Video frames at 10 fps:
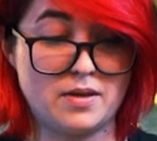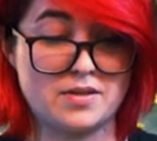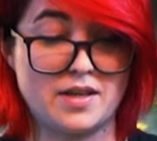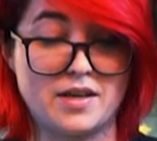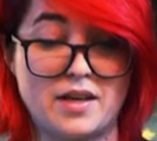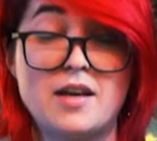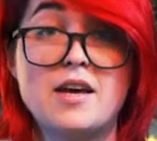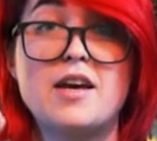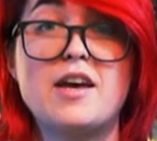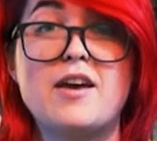I'll say that again.
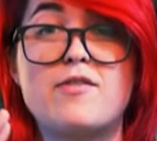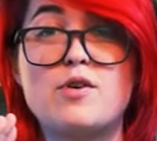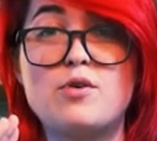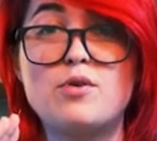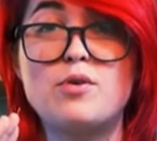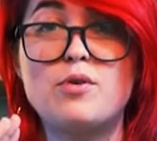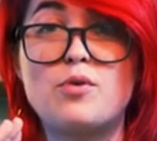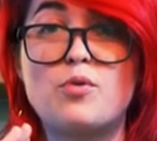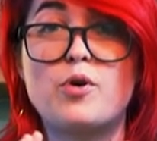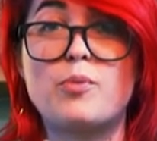If you
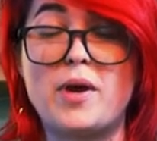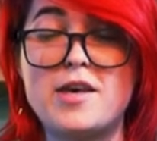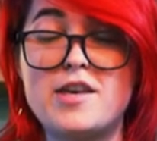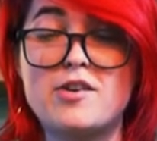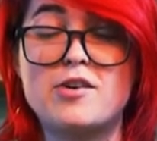were baking